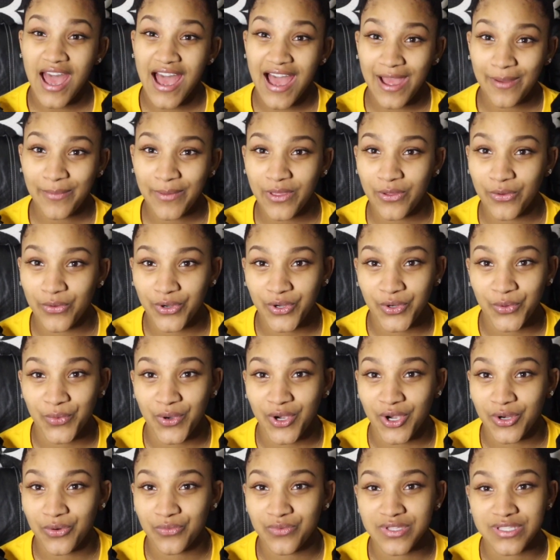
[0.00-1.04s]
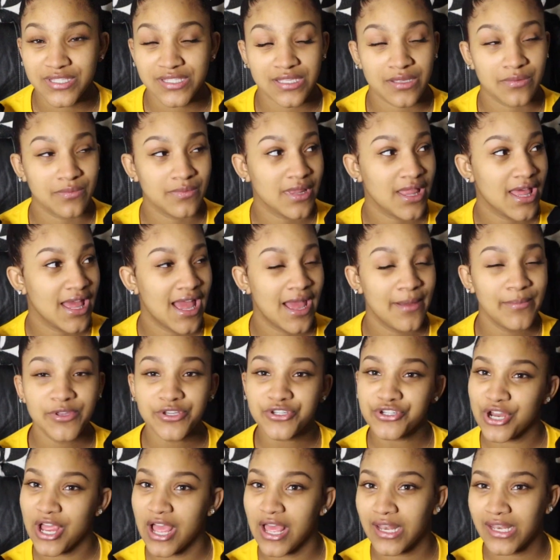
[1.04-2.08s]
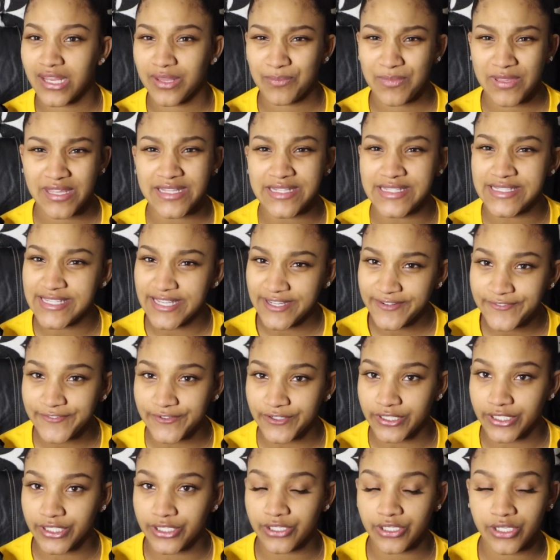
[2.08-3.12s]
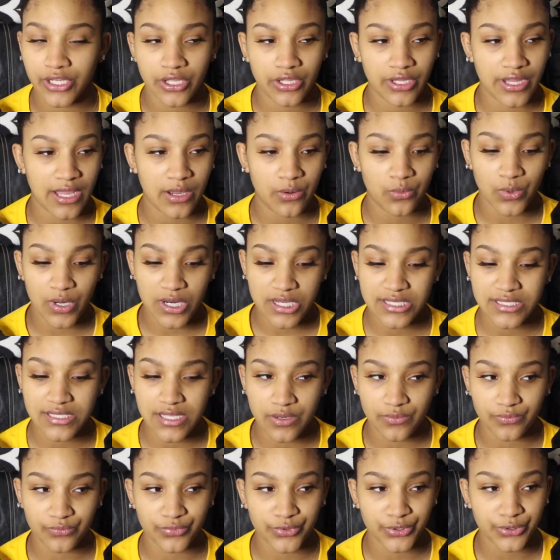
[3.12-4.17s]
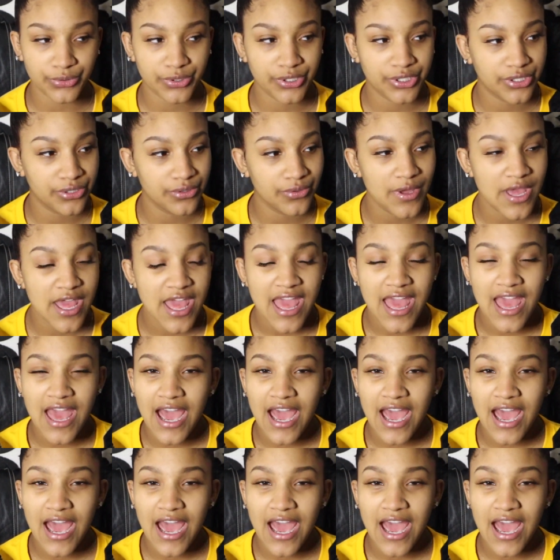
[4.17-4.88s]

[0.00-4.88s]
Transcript: I be going to work with someone. I be trying to be different, you know, like wear something real cute.